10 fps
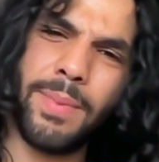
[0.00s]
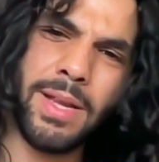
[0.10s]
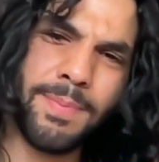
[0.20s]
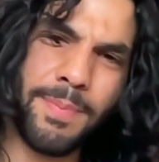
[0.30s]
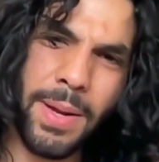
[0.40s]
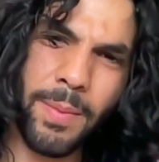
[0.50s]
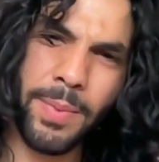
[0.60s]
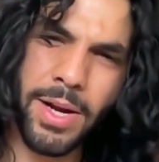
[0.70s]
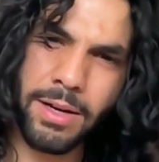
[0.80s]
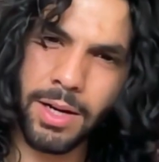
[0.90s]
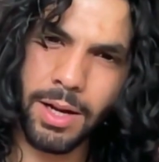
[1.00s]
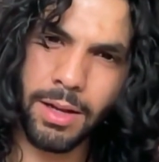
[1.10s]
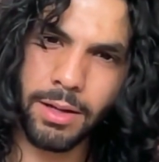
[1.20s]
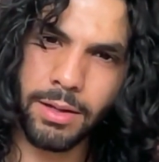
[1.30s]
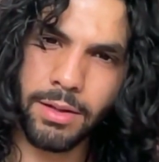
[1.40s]
Is baby pink a
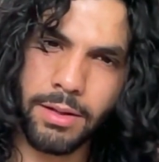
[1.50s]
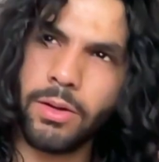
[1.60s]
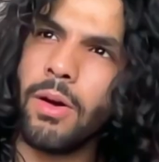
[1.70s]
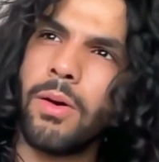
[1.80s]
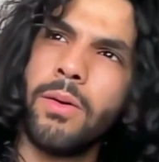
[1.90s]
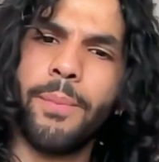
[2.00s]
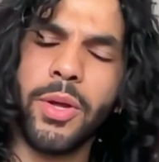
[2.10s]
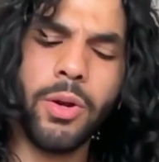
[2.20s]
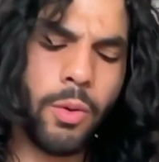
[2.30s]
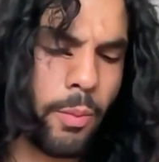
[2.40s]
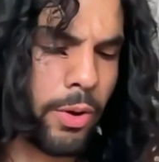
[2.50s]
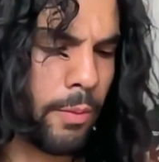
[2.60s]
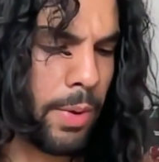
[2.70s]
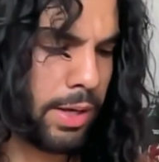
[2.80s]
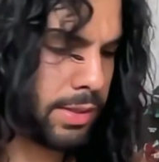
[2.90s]
color? No, but you know what I'm on
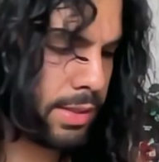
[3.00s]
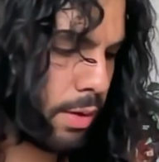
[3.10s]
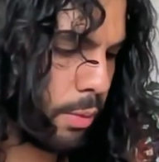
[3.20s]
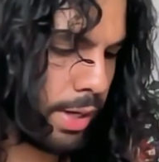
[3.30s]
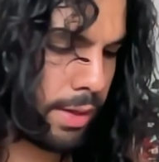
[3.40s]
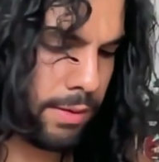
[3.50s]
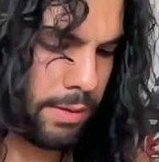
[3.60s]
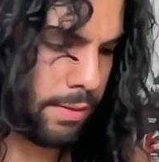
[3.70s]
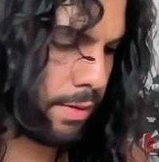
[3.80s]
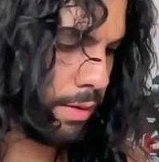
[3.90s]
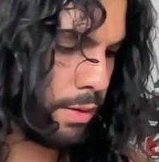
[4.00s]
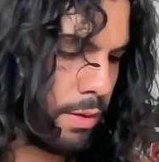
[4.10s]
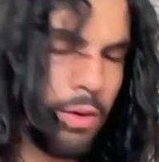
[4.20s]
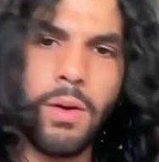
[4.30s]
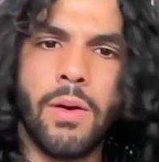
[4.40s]
about. It's that weird
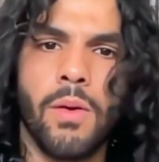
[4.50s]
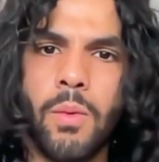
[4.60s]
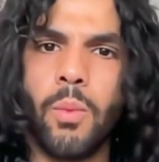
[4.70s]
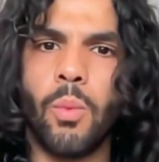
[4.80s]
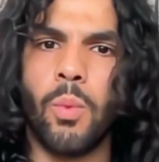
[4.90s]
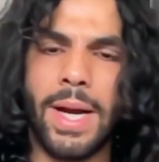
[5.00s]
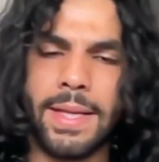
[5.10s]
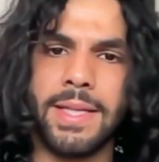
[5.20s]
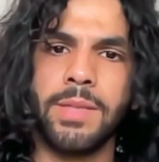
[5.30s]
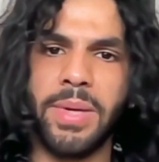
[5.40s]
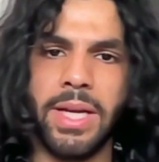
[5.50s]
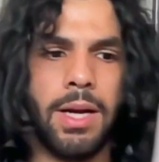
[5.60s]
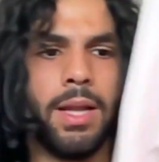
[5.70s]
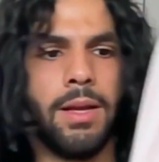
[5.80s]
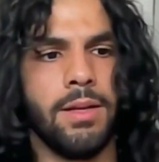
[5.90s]
whitish
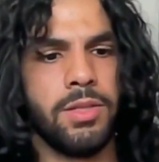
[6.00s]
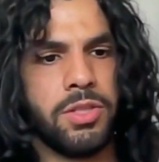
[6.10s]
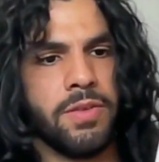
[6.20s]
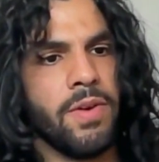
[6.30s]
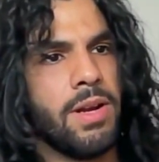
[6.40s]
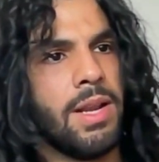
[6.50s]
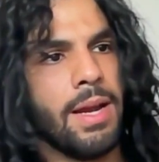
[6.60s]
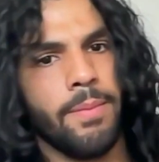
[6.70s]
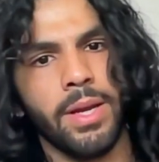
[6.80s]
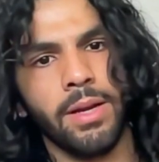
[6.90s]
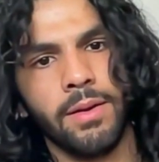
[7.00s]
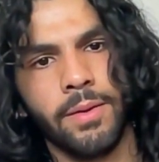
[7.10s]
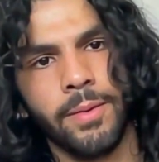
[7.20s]
pink color. It's just a very light pink.